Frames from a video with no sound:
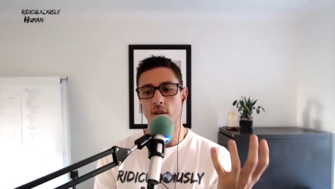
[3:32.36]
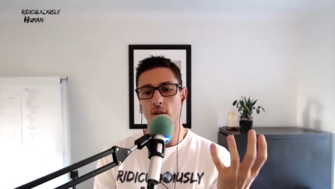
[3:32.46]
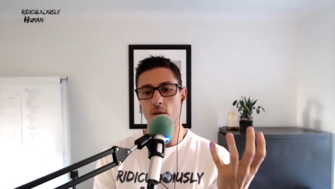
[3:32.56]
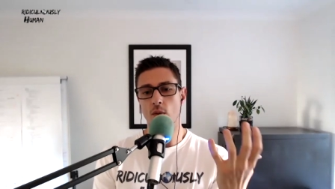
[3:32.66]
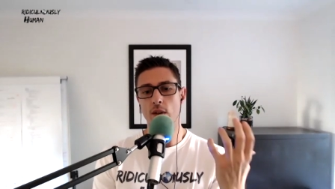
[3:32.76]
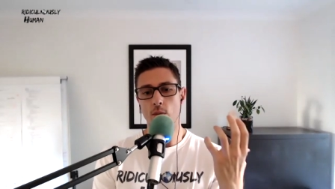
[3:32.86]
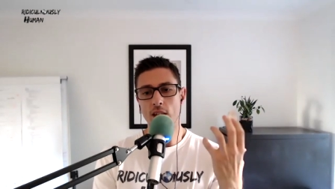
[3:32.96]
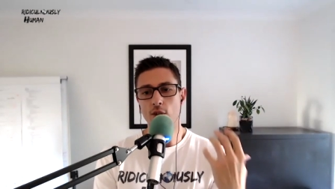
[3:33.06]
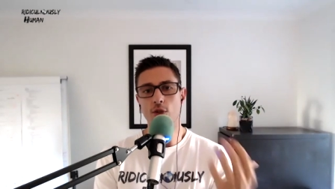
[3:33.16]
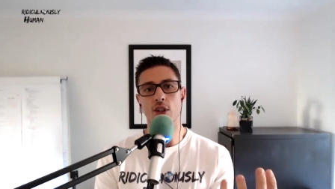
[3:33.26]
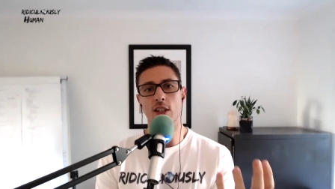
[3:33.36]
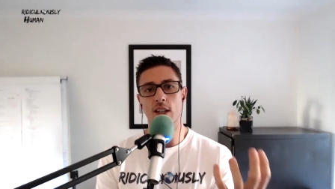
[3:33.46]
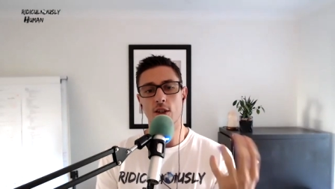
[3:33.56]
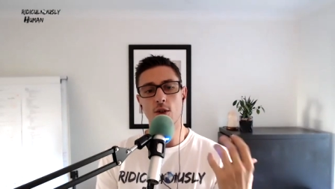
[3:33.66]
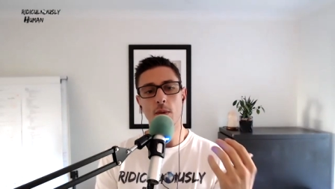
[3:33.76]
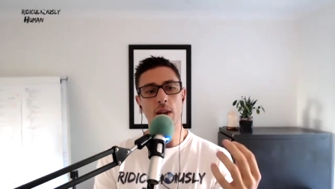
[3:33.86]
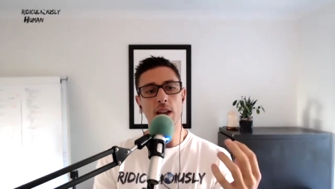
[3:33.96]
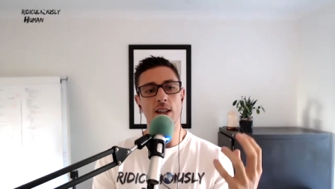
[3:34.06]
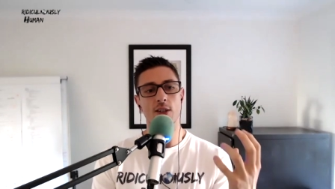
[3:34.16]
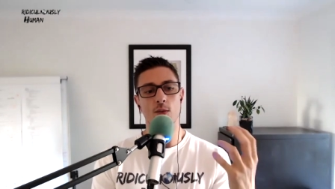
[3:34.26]
we we use as human
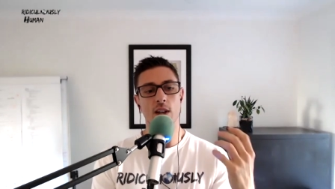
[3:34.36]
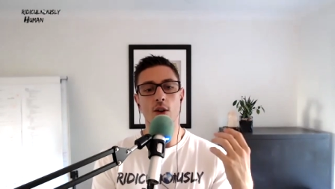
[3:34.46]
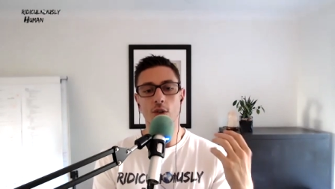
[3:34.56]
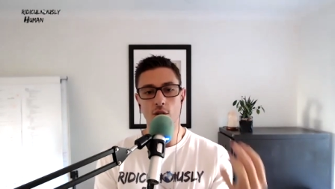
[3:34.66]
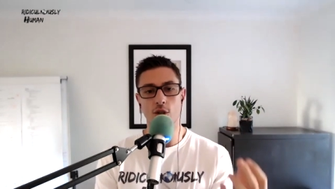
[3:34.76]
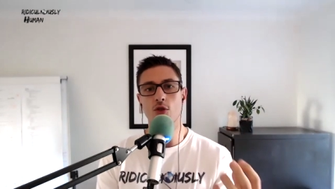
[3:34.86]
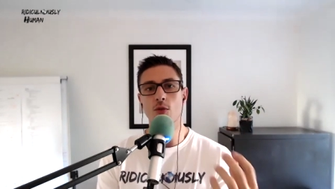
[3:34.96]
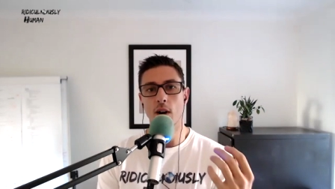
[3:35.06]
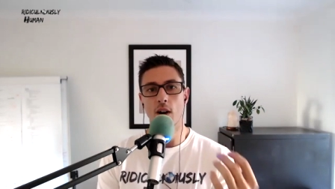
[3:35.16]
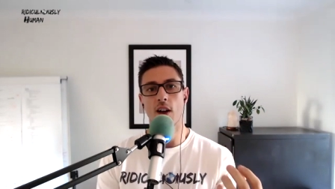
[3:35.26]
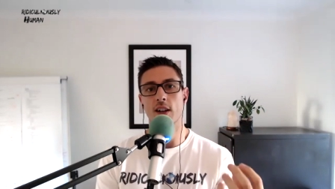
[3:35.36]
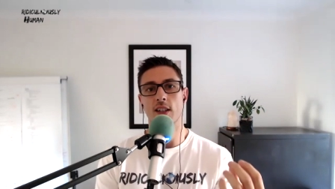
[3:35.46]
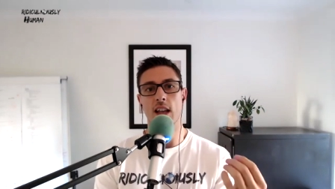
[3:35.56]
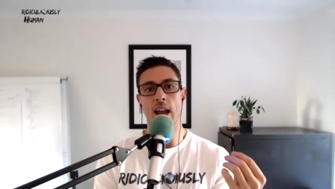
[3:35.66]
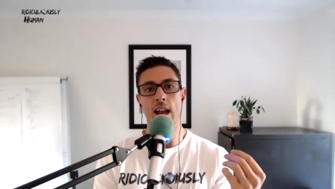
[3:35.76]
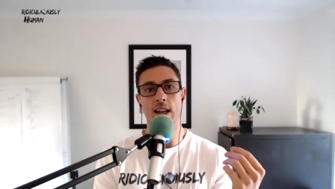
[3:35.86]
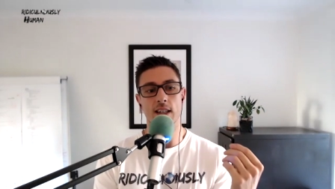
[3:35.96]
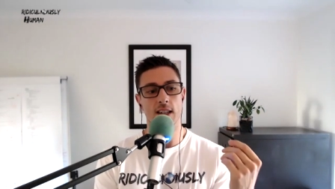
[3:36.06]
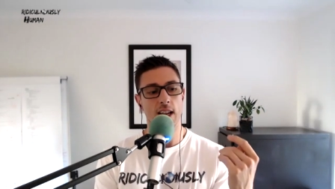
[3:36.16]
beings we consume a lot and